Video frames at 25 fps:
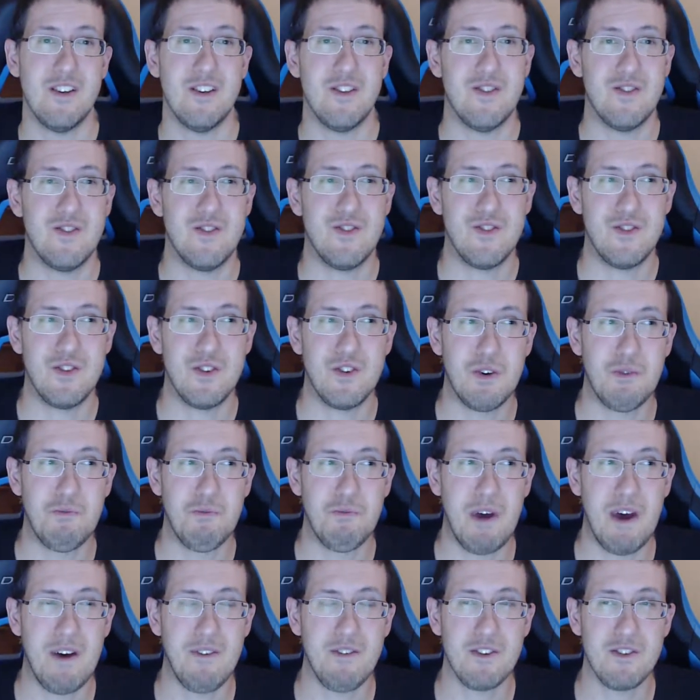so I'm
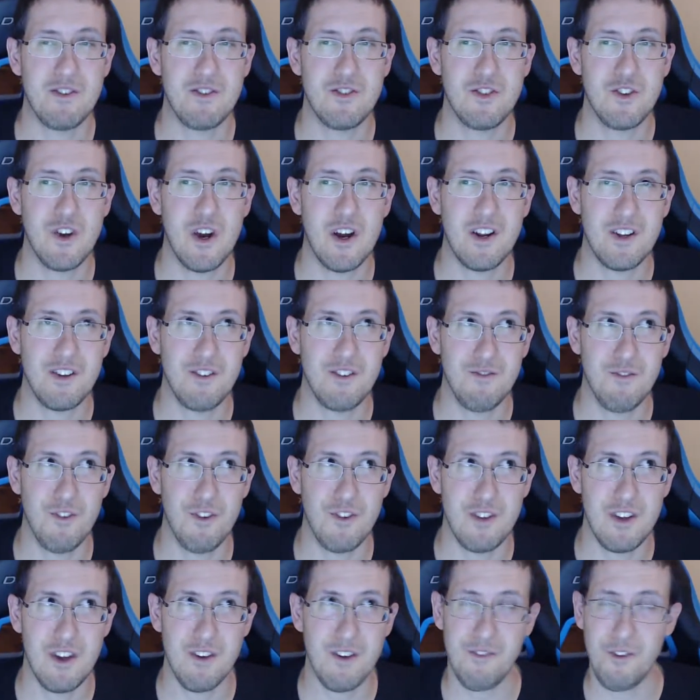having to try to
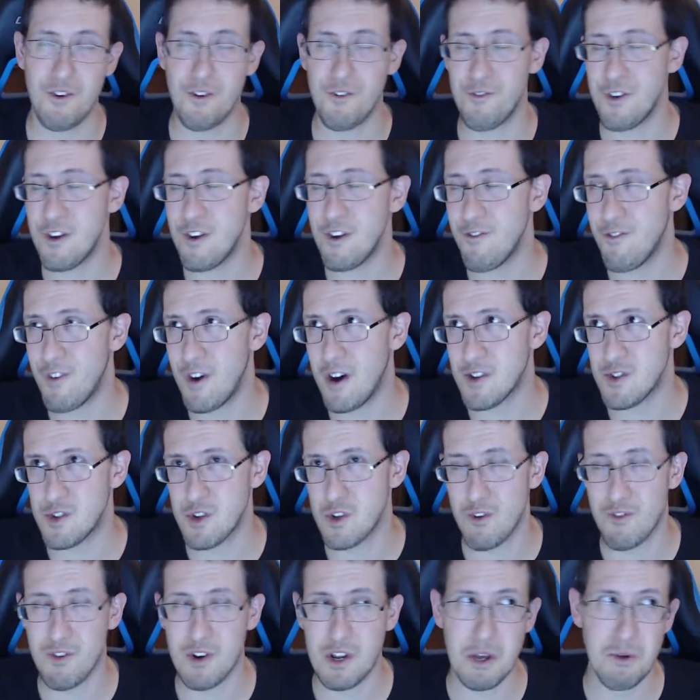convert the FLV files
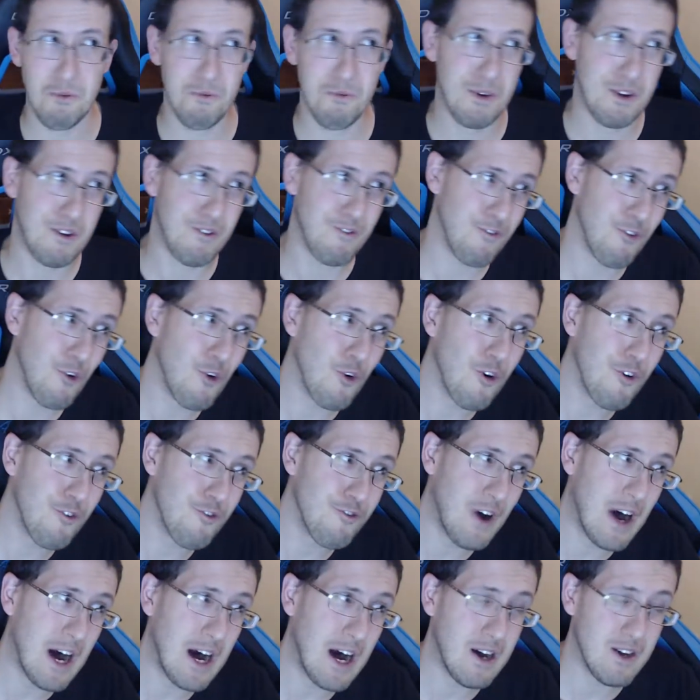over to MP4
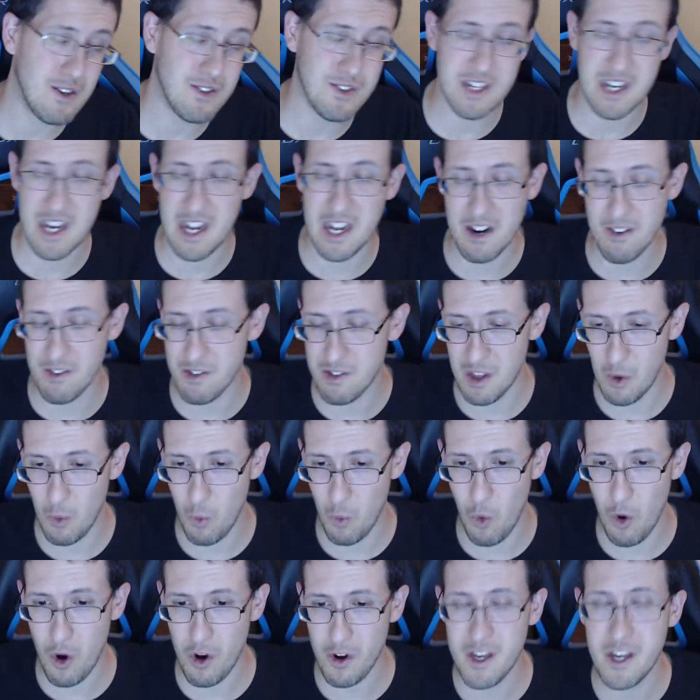files to get everything
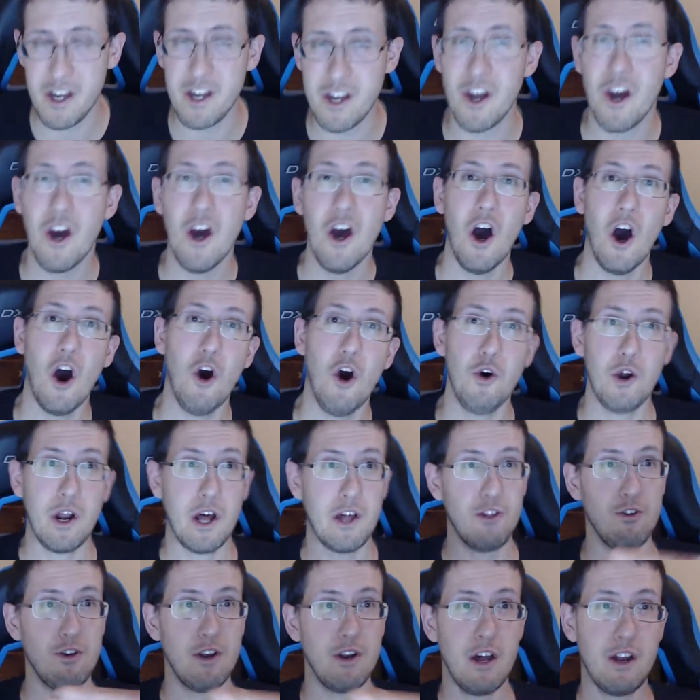working. Oh, and I
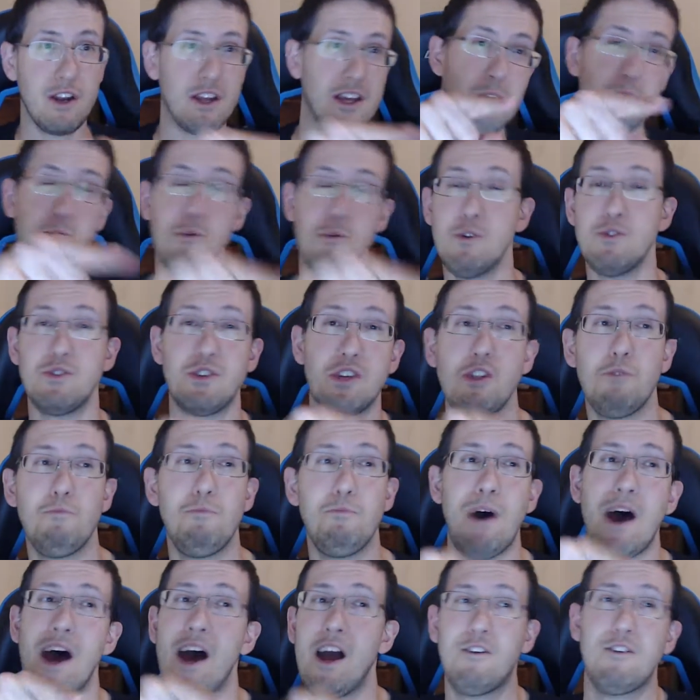learned how to get music in the
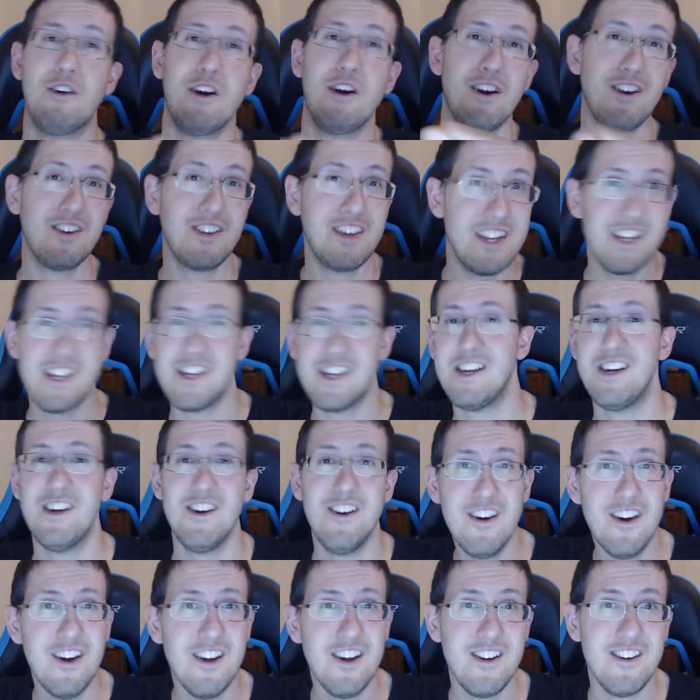background. Can you
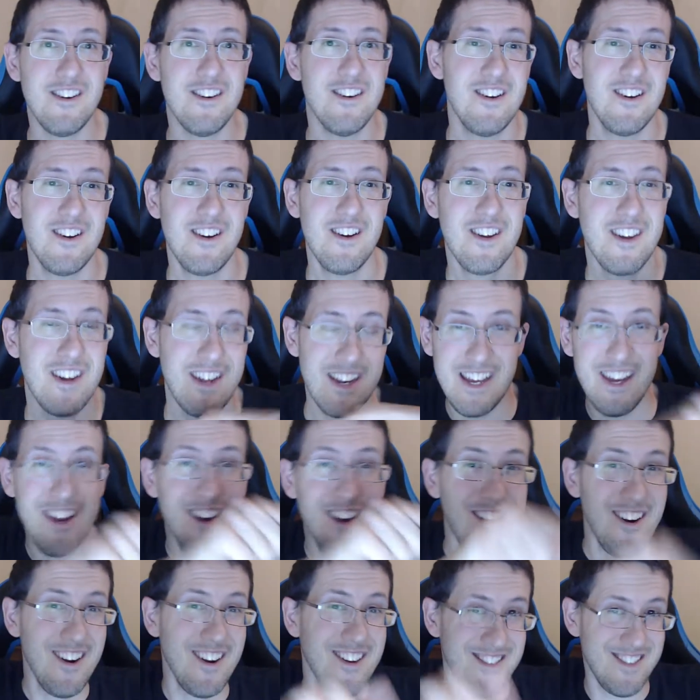hear it? Can you
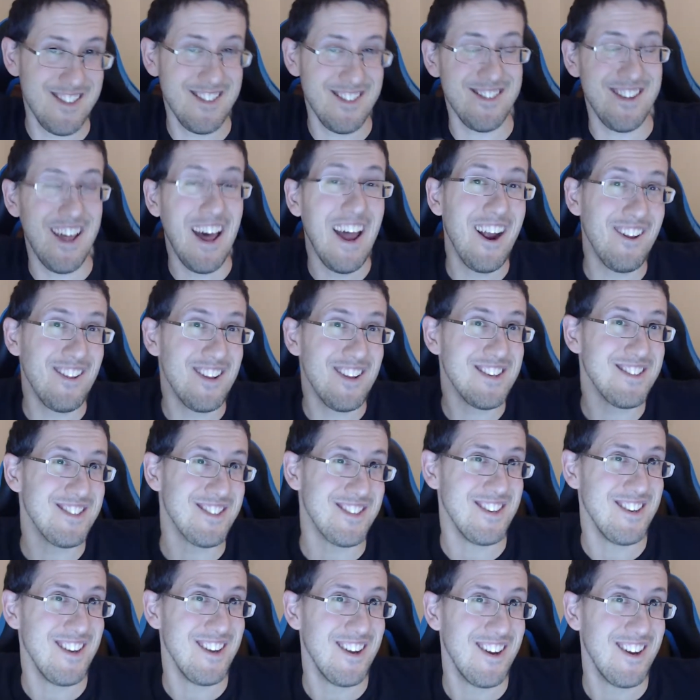hear it? It's there, listen.